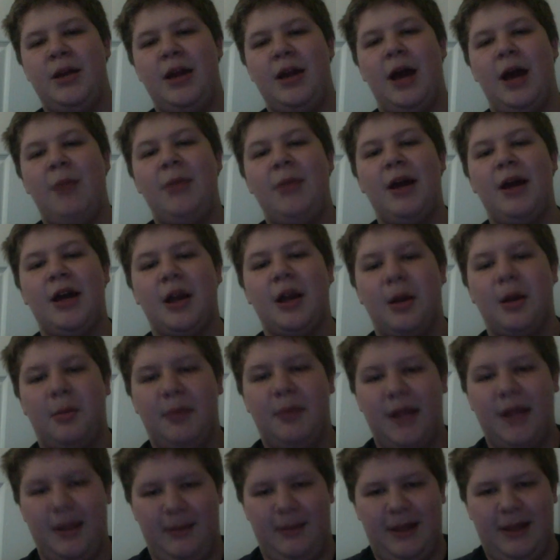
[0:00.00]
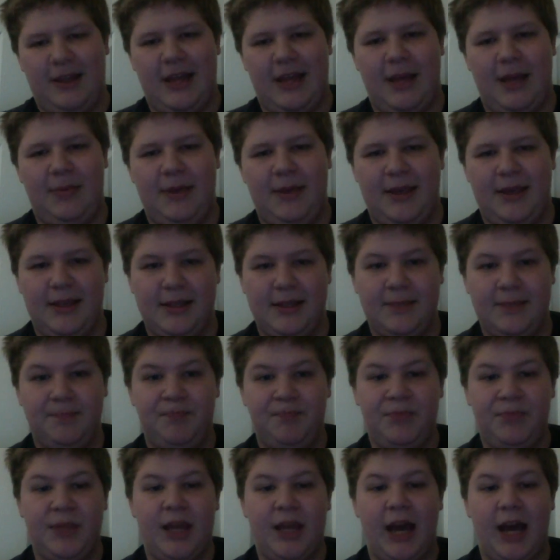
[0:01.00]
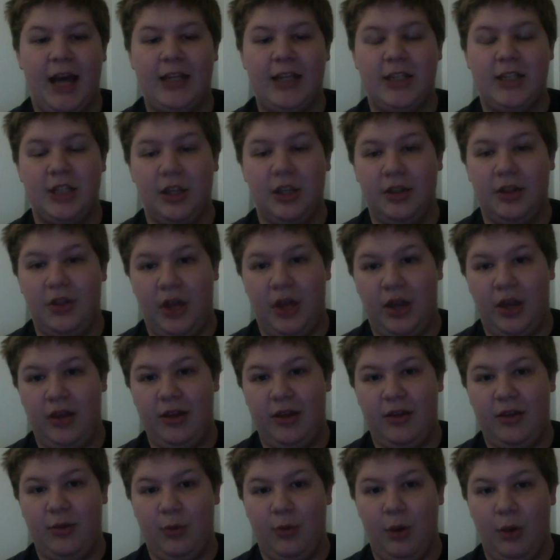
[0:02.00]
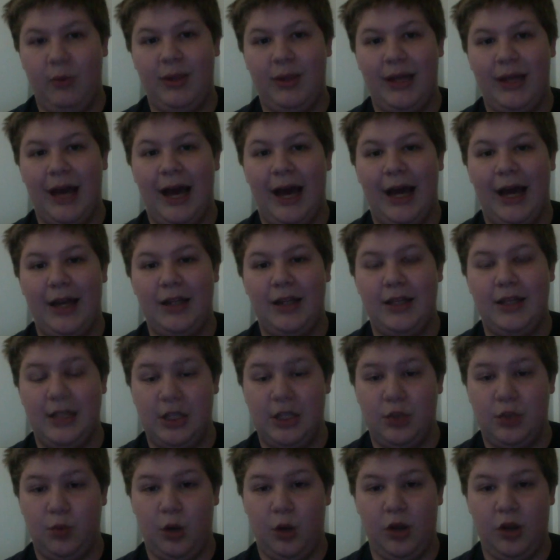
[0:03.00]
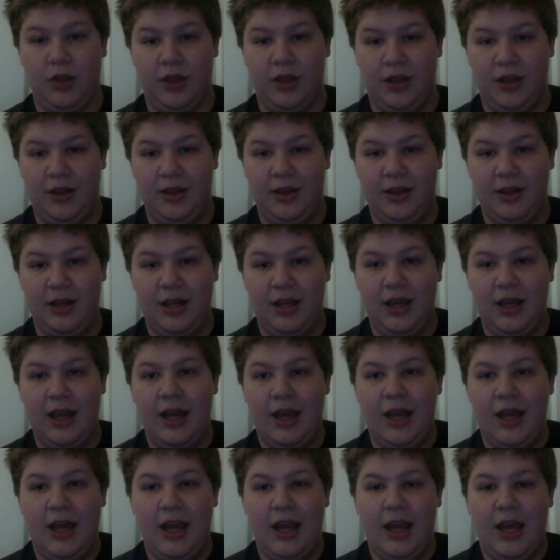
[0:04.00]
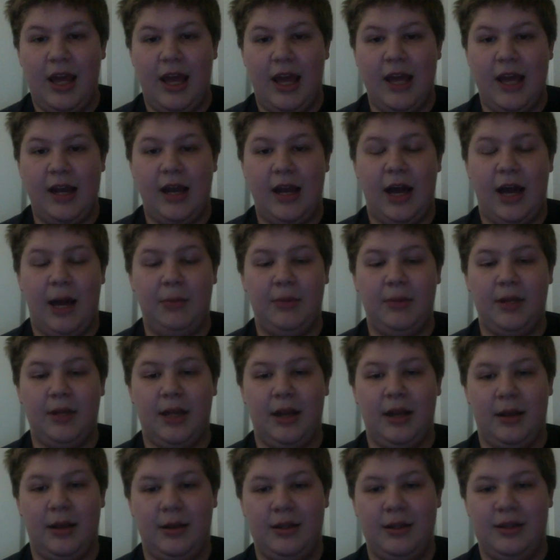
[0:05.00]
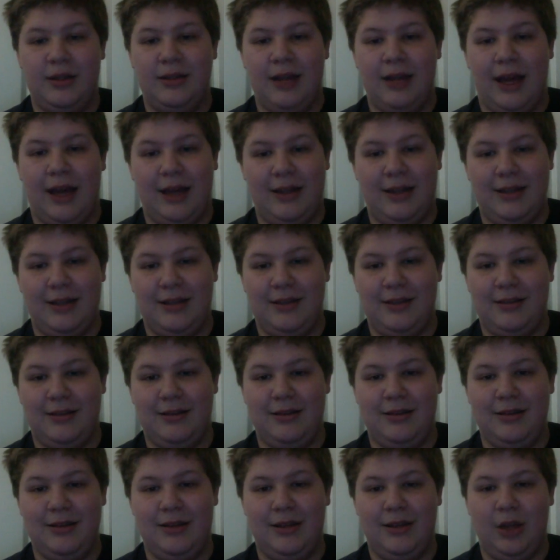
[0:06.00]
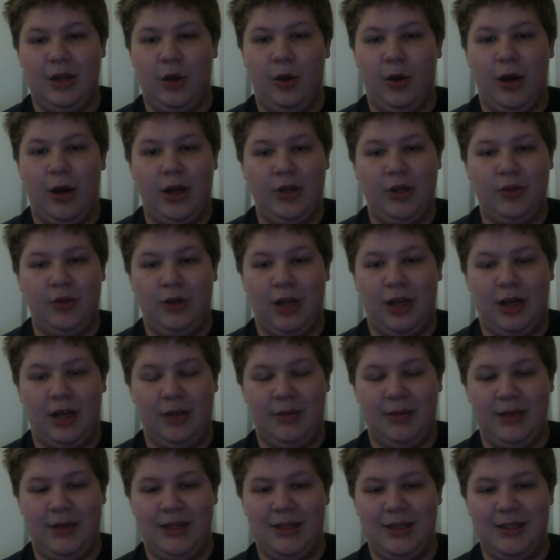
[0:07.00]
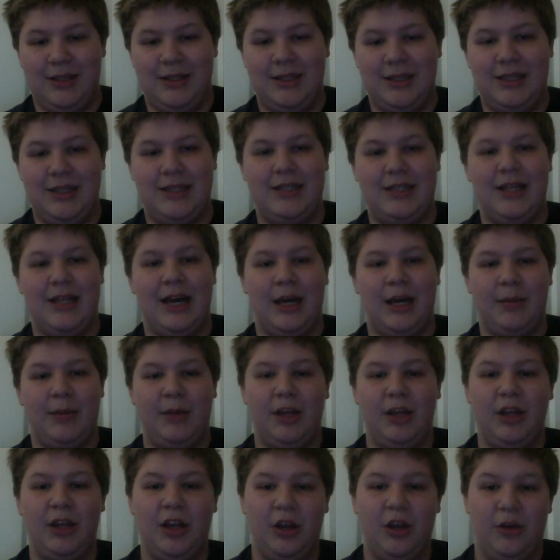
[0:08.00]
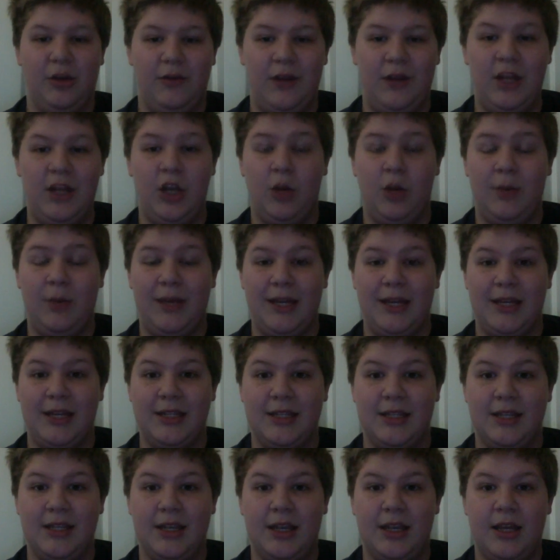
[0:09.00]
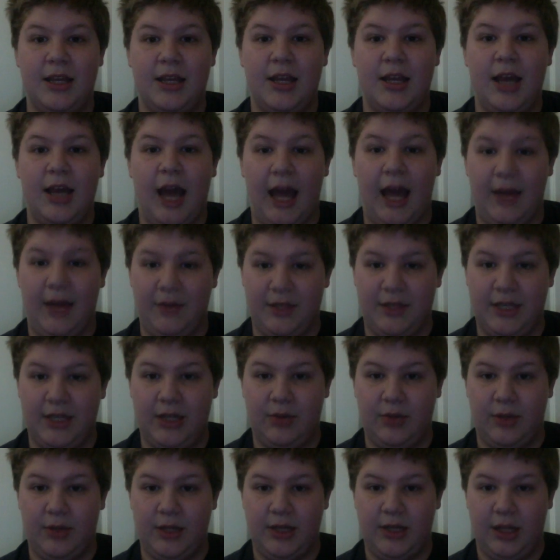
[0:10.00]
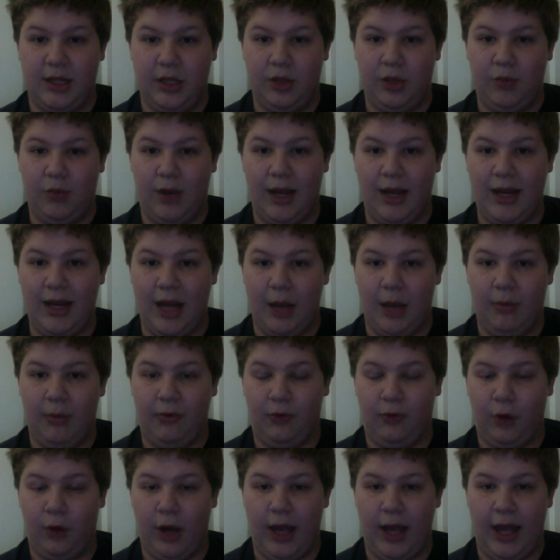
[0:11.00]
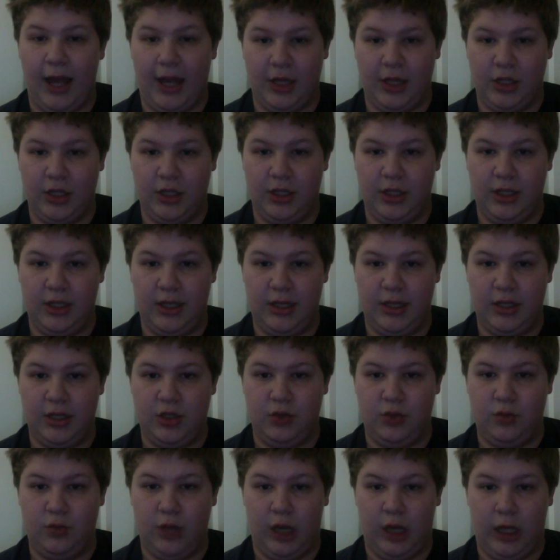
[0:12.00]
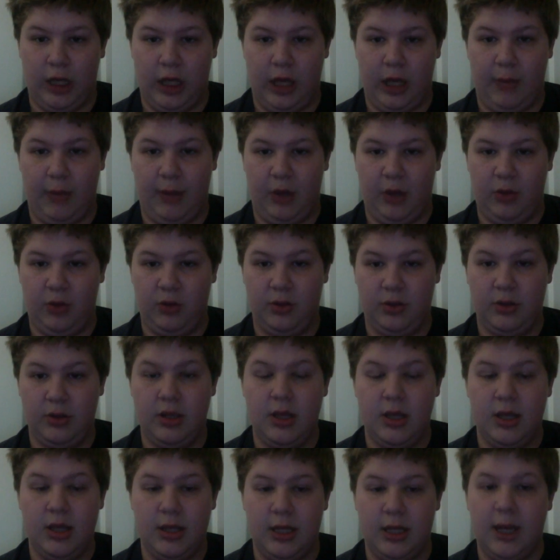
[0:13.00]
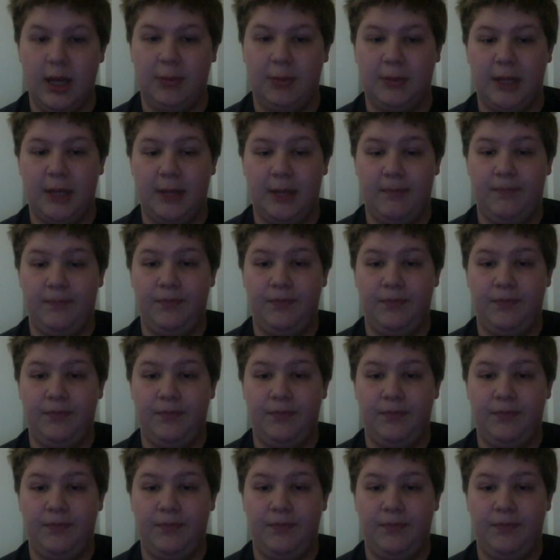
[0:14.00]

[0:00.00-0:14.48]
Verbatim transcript: I'm not going to complain about that because I still think what we got is worth it. And I'm going to not go on too long because this is not going to be a longer video because I have a secret to tell you right now before I actually get into talking about the update.